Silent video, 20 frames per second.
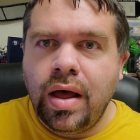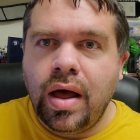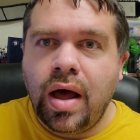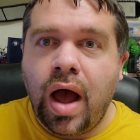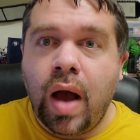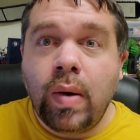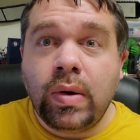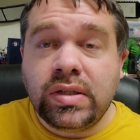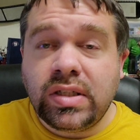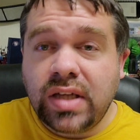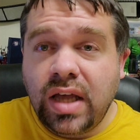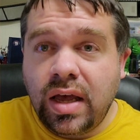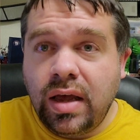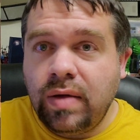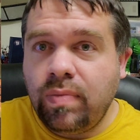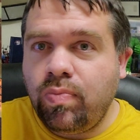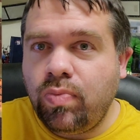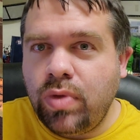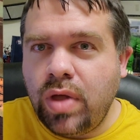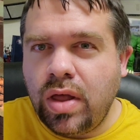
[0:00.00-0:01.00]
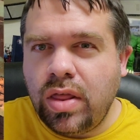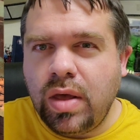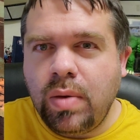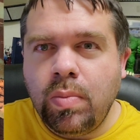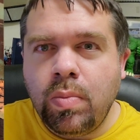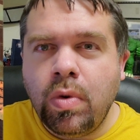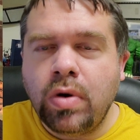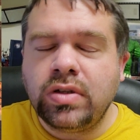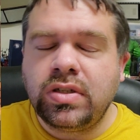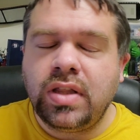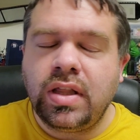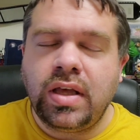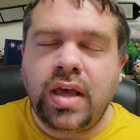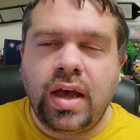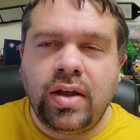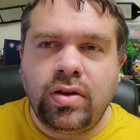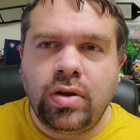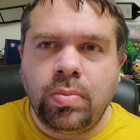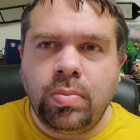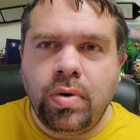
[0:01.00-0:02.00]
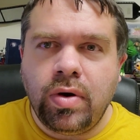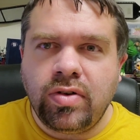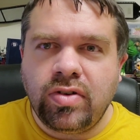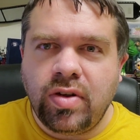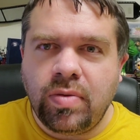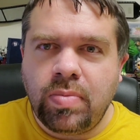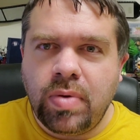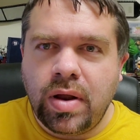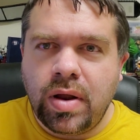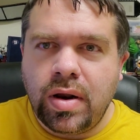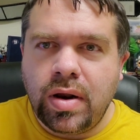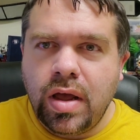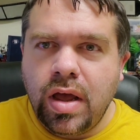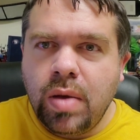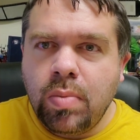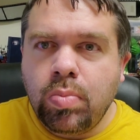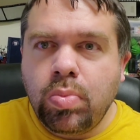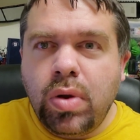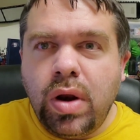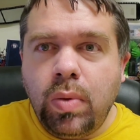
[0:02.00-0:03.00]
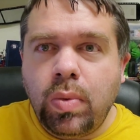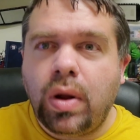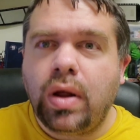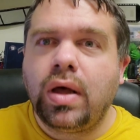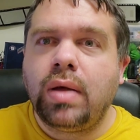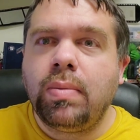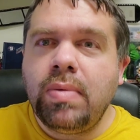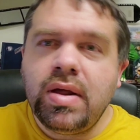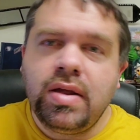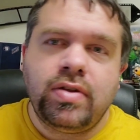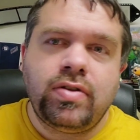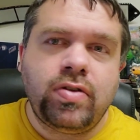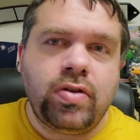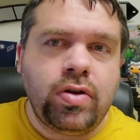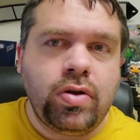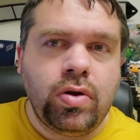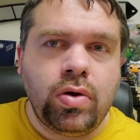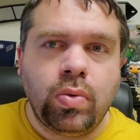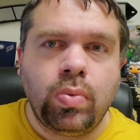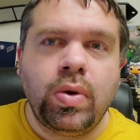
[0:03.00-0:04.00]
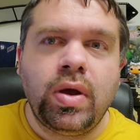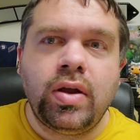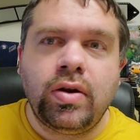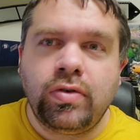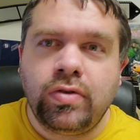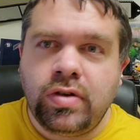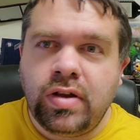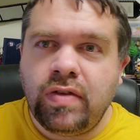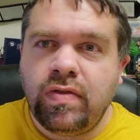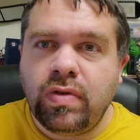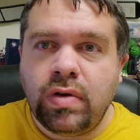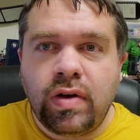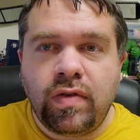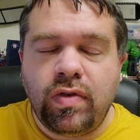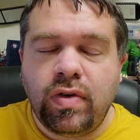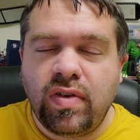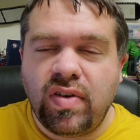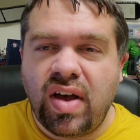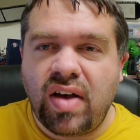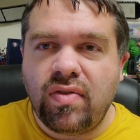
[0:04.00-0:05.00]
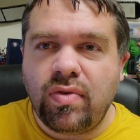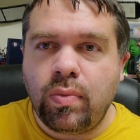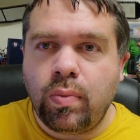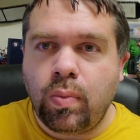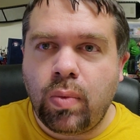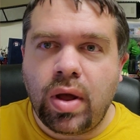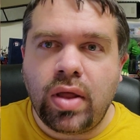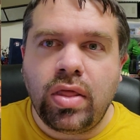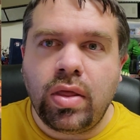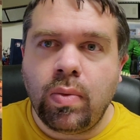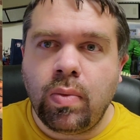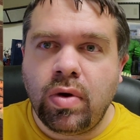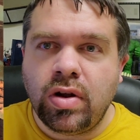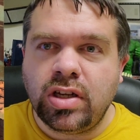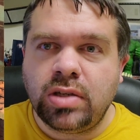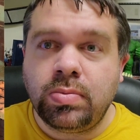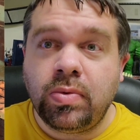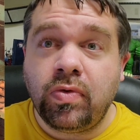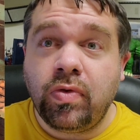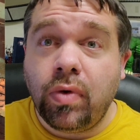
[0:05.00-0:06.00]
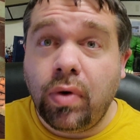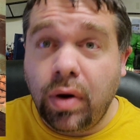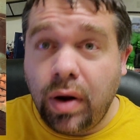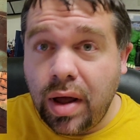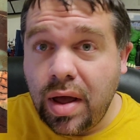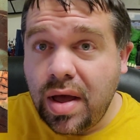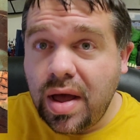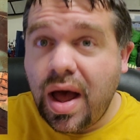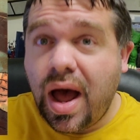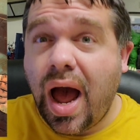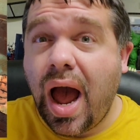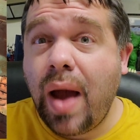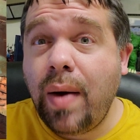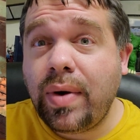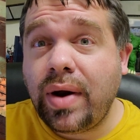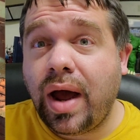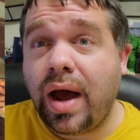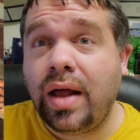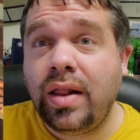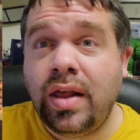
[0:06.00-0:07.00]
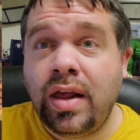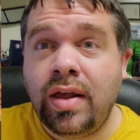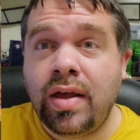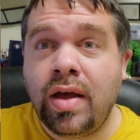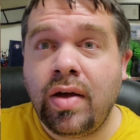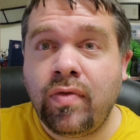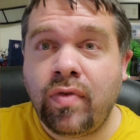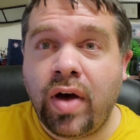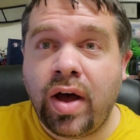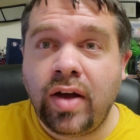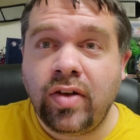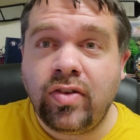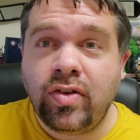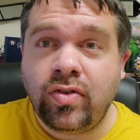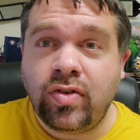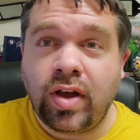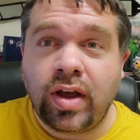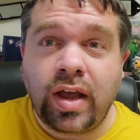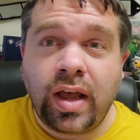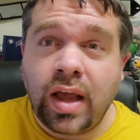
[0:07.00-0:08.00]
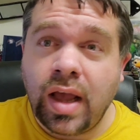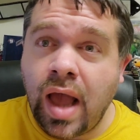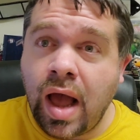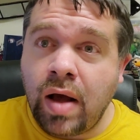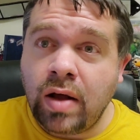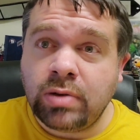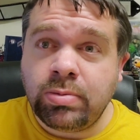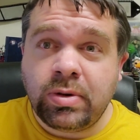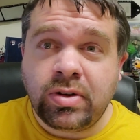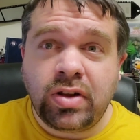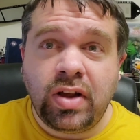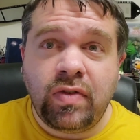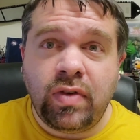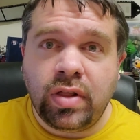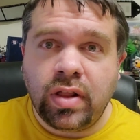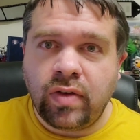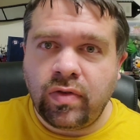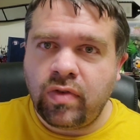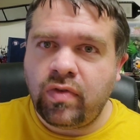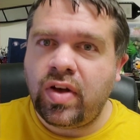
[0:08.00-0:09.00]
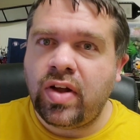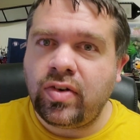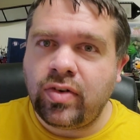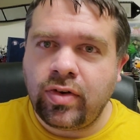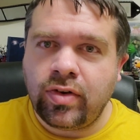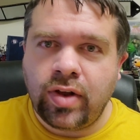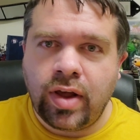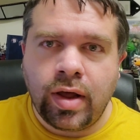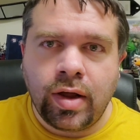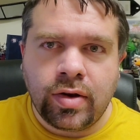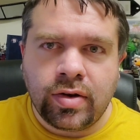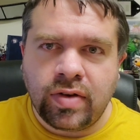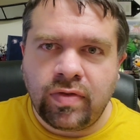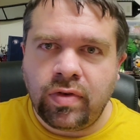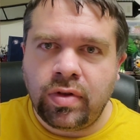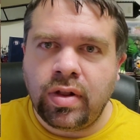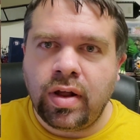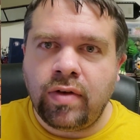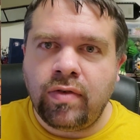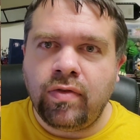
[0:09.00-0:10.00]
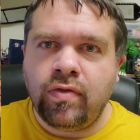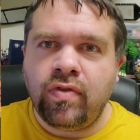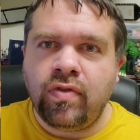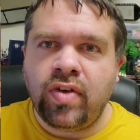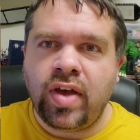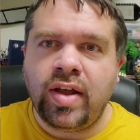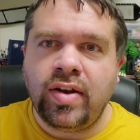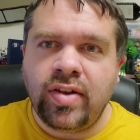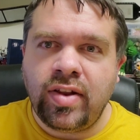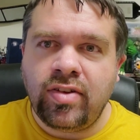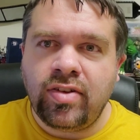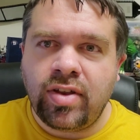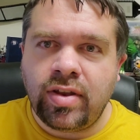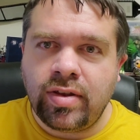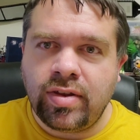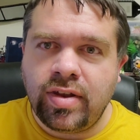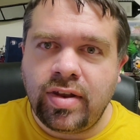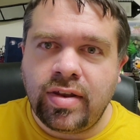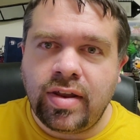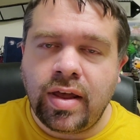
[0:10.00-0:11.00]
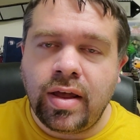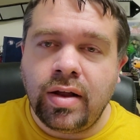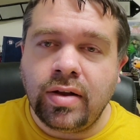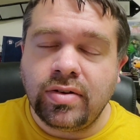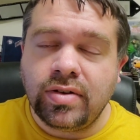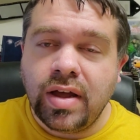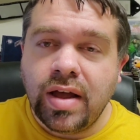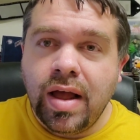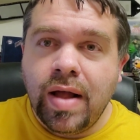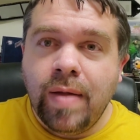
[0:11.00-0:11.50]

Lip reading: I will say, I think most of the Canto books have been pretty welcoming to new readers, even if you haven't read the ones before. I would highly advise you checking out, especially if you love adventure tales, if you love fantasy tales.